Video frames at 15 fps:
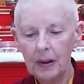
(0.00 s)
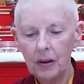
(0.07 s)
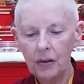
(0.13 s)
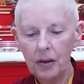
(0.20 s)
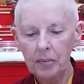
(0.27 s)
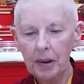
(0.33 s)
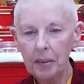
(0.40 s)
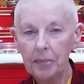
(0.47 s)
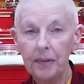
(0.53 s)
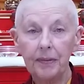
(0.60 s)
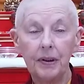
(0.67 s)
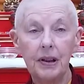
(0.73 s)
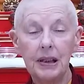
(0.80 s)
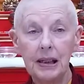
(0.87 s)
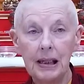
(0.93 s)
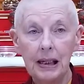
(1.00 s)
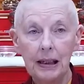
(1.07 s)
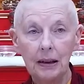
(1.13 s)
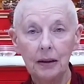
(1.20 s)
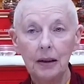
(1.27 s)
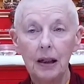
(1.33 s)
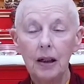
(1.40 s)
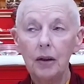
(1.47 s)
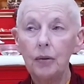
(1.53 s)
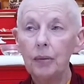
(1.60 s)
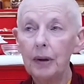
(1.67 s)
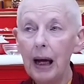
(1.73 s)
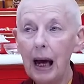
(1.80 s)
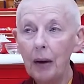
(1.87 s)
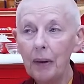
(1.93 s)
Or you might prefer to kneel.
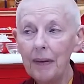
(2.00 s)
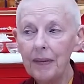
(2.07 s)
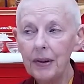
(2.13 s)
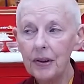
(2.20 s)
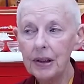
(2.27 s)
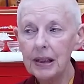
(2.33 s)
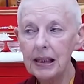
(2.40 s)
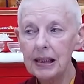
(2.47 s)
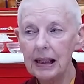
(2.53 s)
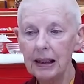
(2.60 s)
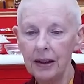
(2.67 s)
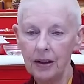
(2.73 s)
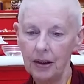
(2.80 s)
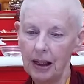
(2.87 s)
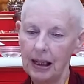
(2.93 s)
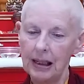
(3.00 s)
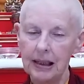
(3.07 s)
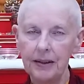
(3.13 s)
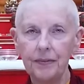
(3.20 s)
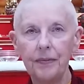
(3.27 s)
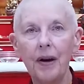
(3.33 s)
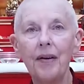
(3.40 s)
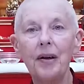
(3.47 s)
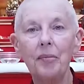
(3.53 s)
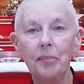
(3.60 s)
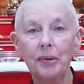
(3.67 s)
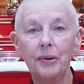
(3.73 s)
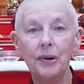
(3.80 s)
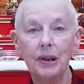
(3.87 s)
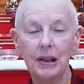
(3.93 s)
However you're sitting, it's very
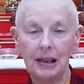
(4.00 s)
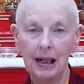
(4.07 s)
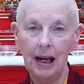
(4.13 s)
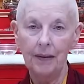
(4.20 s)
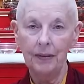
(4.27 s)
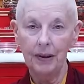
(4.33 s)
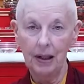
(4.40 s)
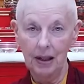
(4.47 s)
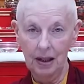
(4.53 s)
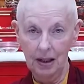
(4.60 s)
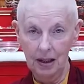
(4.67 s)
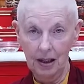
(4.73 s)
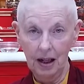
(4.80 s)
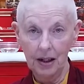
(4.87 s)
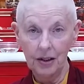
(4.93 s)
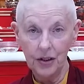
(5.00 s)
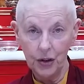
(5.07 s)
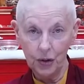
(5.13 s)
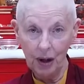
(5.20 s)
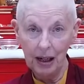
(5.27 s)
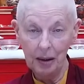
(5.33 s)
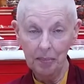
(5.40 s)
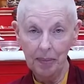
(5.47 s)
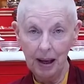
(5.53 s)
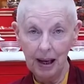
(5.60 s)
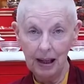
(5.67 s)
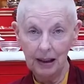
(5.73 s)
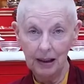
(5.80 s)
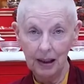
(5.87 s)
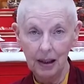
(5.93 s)
important to have a straight
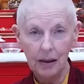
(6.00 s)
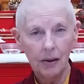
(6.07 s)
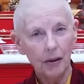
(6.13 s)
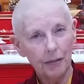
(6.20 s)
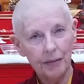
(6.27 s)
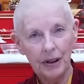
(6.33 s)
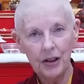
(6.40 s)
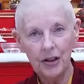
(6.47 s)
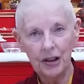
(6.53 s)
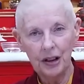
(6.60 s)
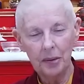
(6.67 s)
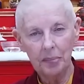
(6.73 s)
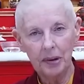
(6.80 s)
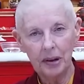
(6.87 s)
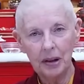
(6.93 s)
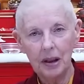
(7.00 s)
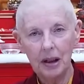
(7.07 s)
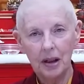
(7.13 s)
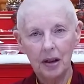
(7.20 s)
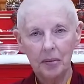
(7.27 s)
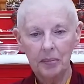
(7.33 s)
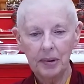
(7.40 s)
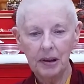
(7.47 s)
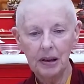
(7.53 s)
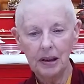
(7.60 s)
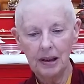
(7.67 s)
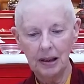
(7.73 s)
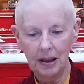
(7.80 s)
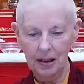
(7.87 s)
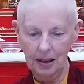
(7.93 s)
back, not rigid, but
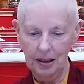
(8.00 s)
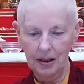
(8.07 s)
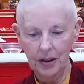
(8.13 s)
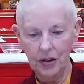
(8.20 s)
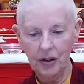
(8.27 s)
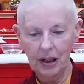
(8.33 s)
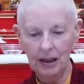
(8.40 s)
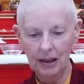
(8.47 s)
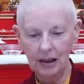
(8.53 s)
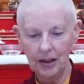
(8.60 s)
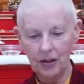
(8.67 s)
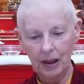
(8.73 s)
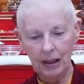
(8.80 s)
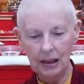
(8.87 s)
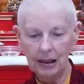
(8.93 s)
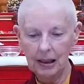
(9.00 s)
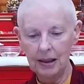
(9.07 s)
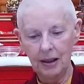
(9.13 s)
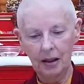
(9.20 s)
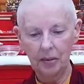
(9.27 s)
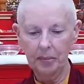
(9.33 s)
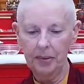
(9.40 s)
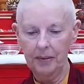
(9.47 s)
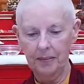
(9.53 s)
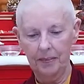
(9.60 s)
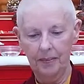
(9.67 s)
straighten it up.